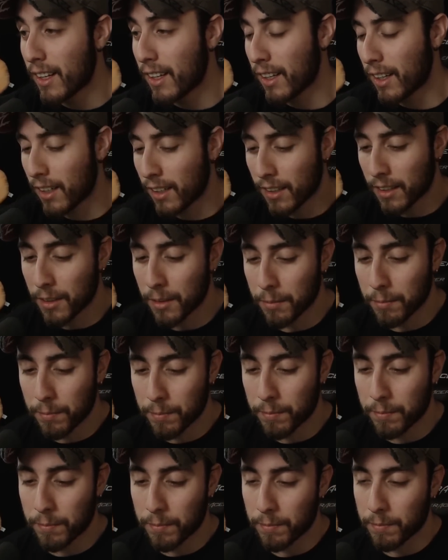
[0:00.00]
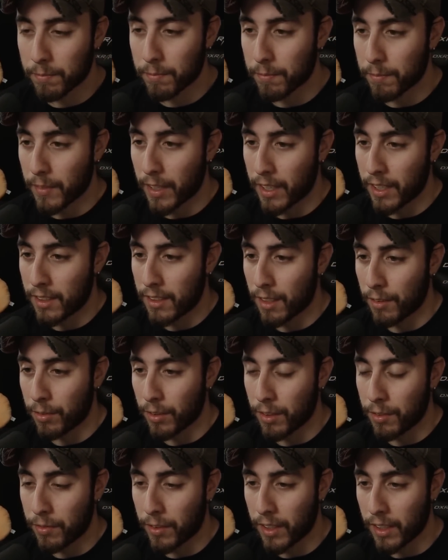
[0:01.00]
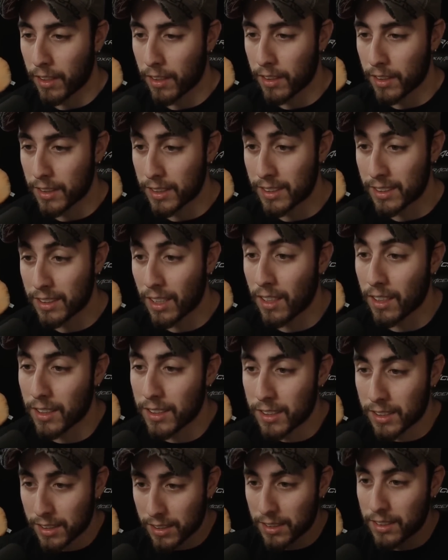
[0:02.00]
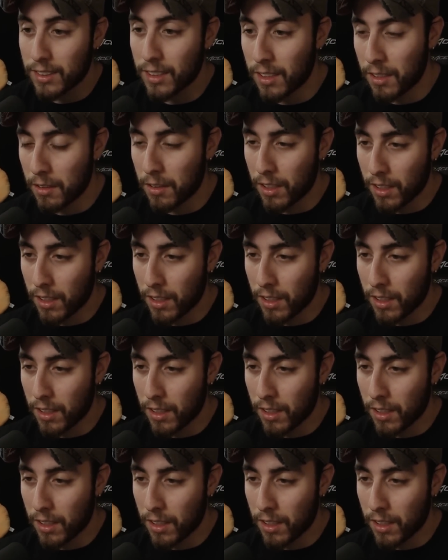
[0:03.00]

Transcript: Um, I definitely find solace in